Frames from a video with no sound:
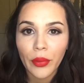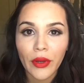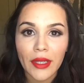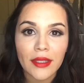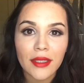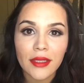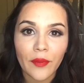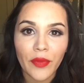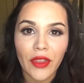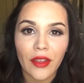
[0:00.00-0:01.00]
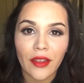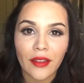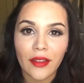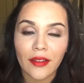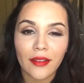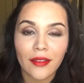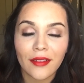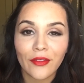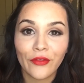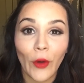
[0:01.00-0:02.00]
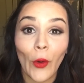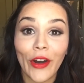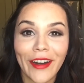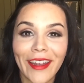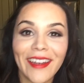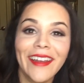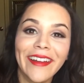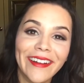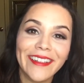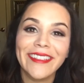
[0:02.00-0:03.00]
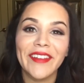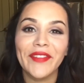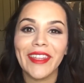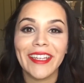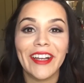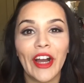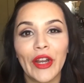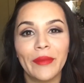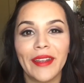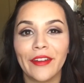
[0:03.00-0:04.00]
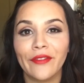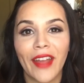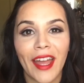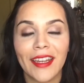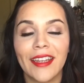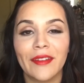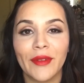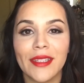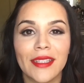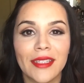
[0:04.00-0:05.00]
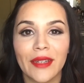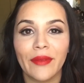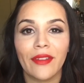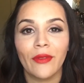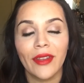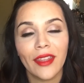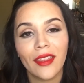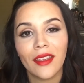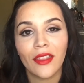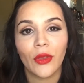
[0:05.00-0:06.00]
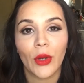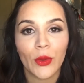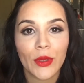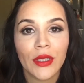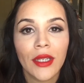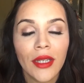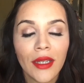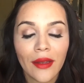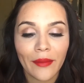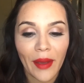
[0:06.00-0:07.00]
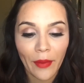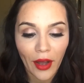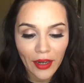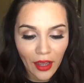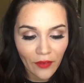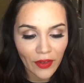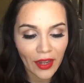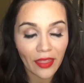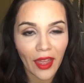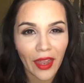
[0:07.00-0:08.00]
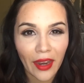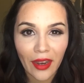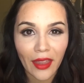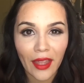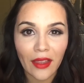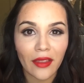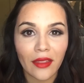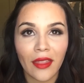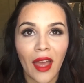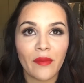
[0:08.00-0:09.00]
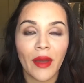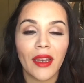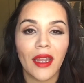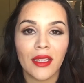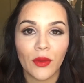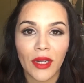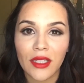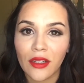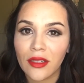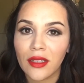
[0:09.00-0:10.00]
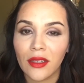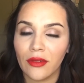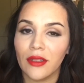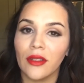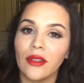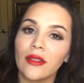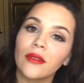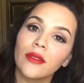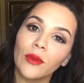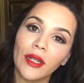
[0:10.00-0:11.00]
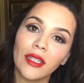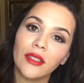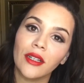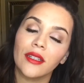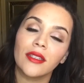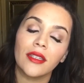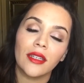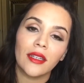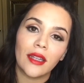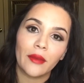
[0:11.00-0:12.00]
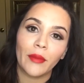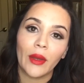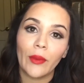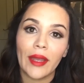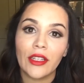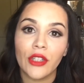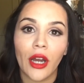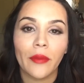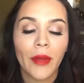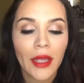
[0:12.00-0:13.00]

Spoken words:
put something foreign or something carby or fatty in my system, I really think it throws my body up. And then like that Monday is when I start seeing results. Is when I start seeing like my weight drop.